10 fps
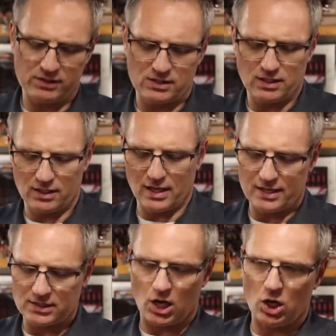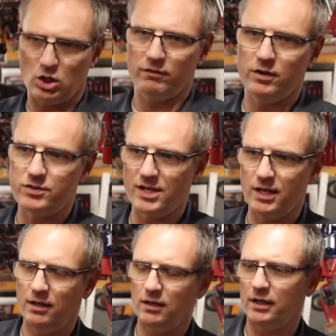a set that has all of those
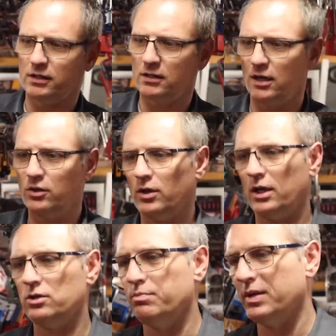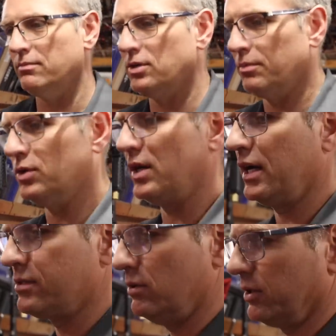in it. Like I know a lot of you BMW
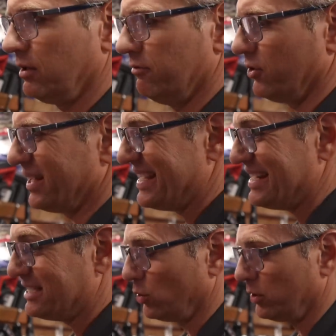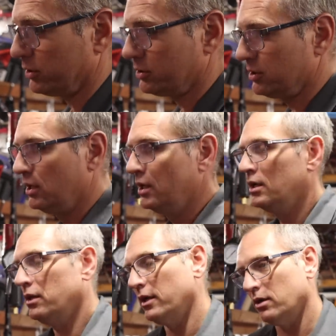guys are looking for E-Torx
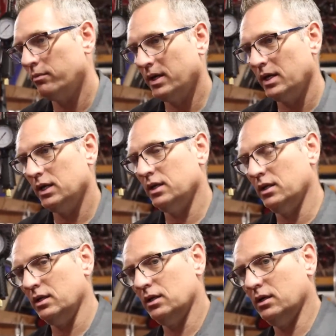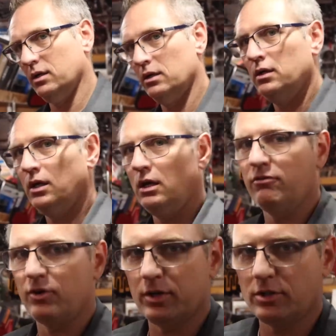that are made in uh,
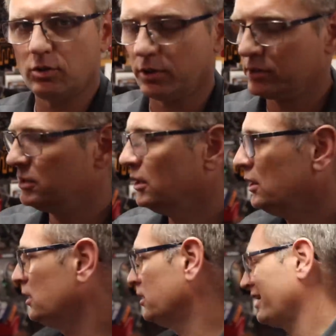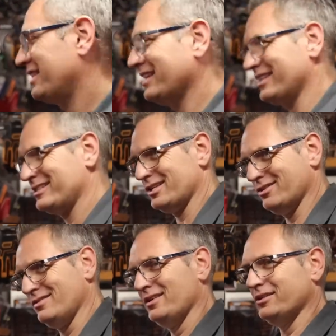inverted Torx. Mm-hmm. I think that's a
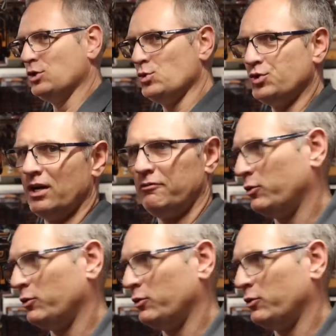UJet